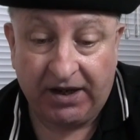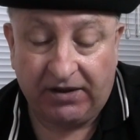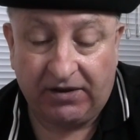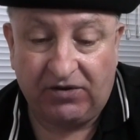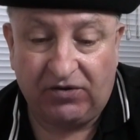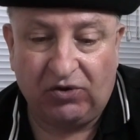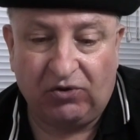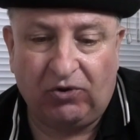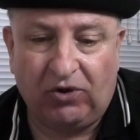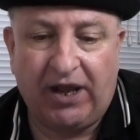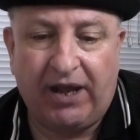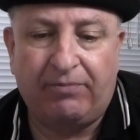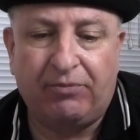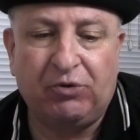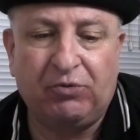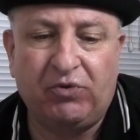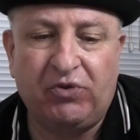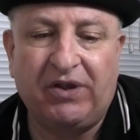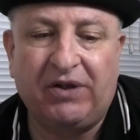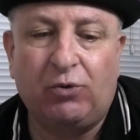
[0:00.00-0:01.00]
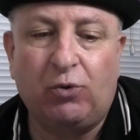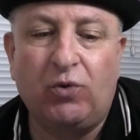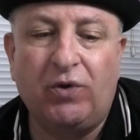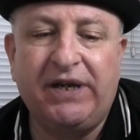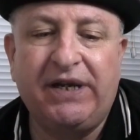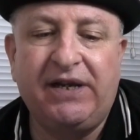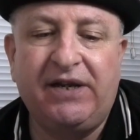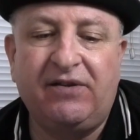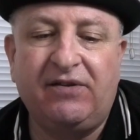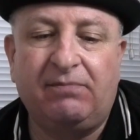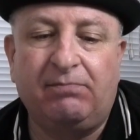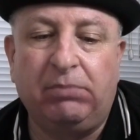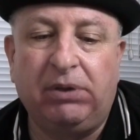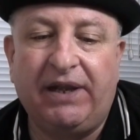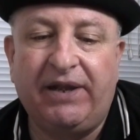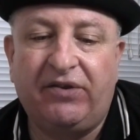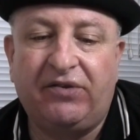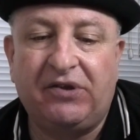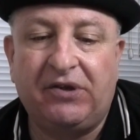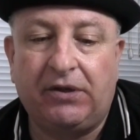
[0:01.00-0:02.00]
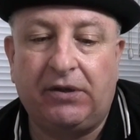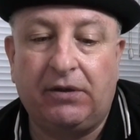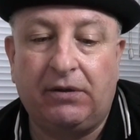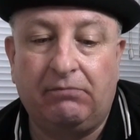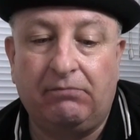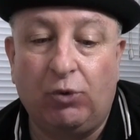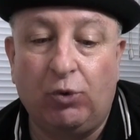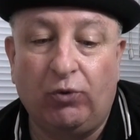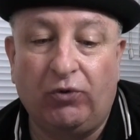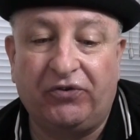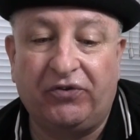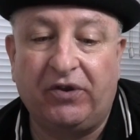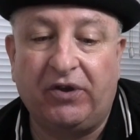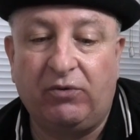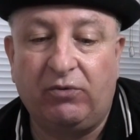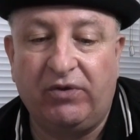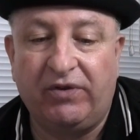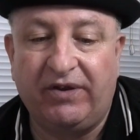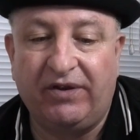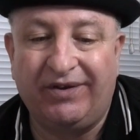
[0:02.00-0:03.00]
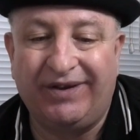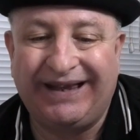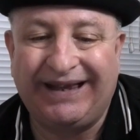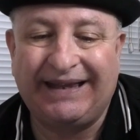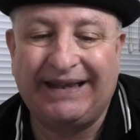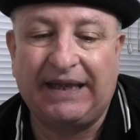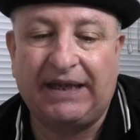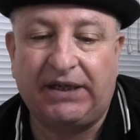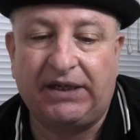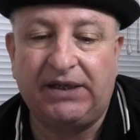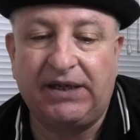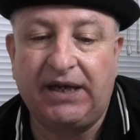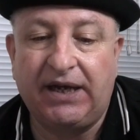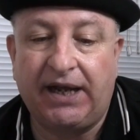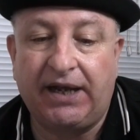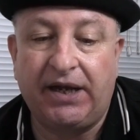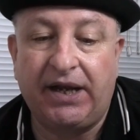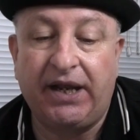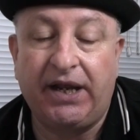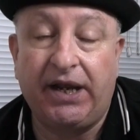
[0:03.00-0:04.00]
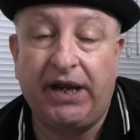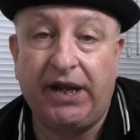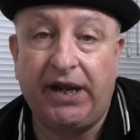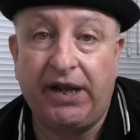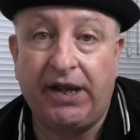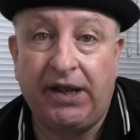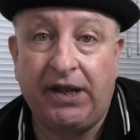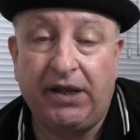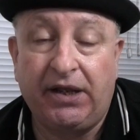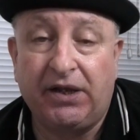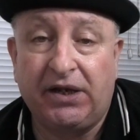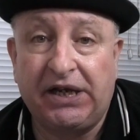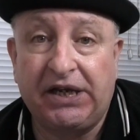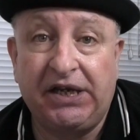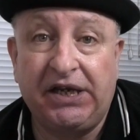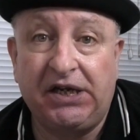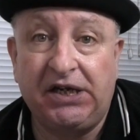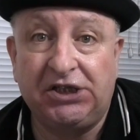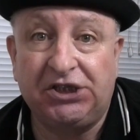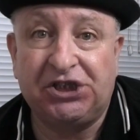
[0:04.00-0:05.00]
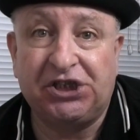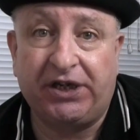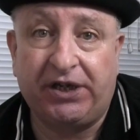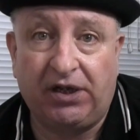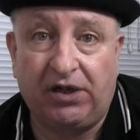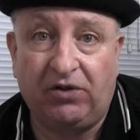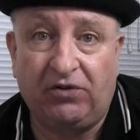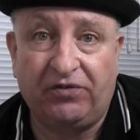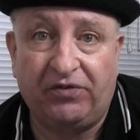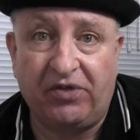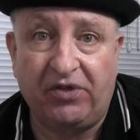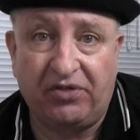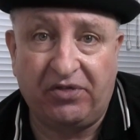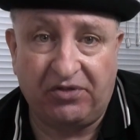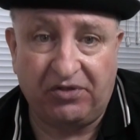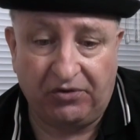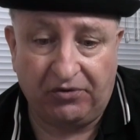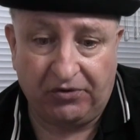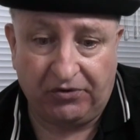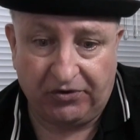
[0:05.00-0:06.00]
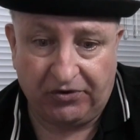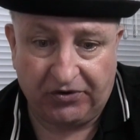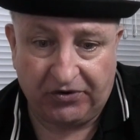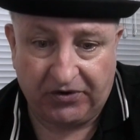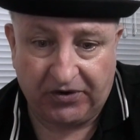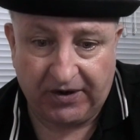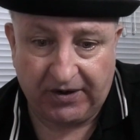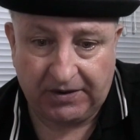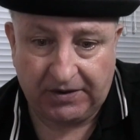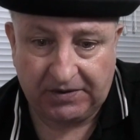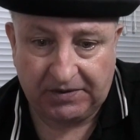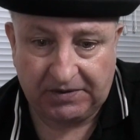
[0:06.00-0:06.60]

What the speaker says: This all happened with the Queen's blessing, and more so with her son and heir, King Charles III.